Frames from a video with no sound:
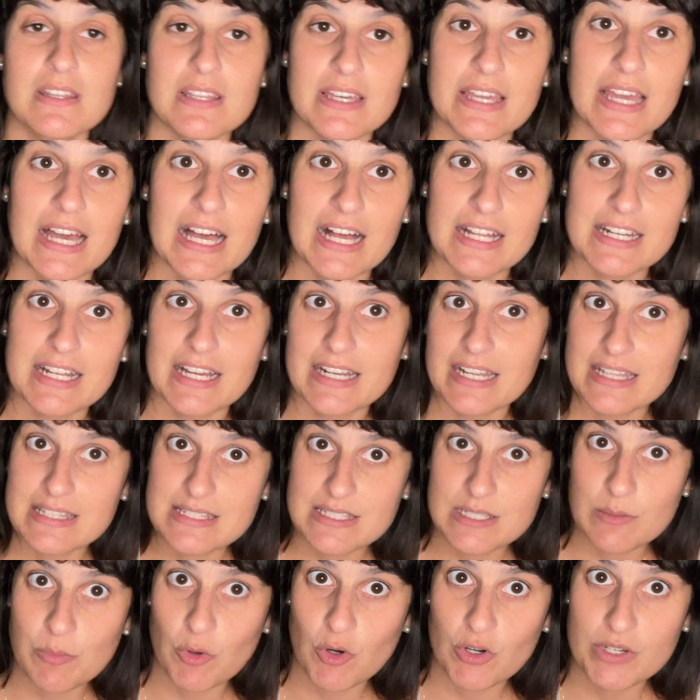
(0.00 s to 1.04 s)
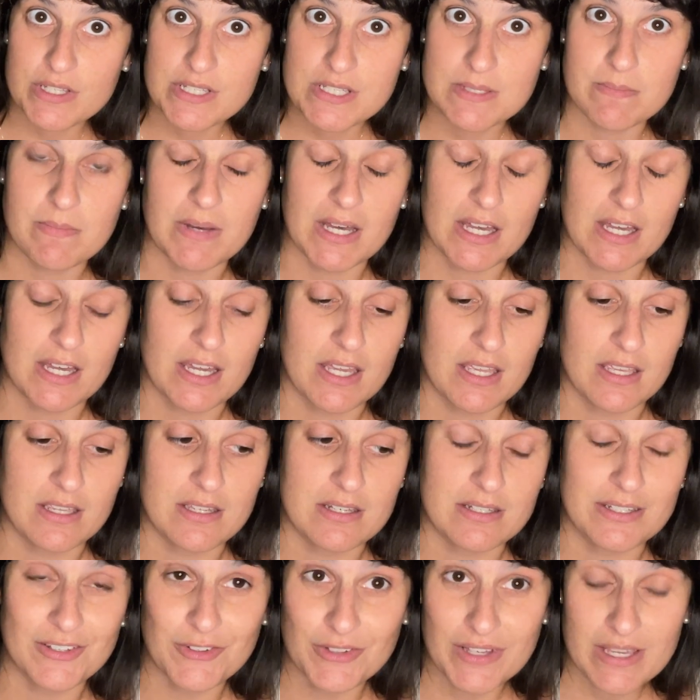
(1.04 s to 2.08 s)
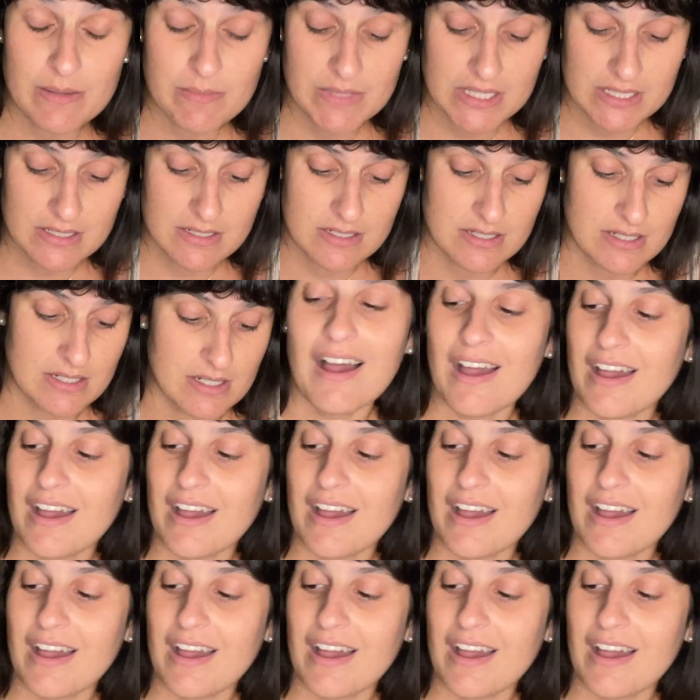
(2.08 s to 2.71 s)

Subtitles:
I had Anansi Boys by Neil Gaiman.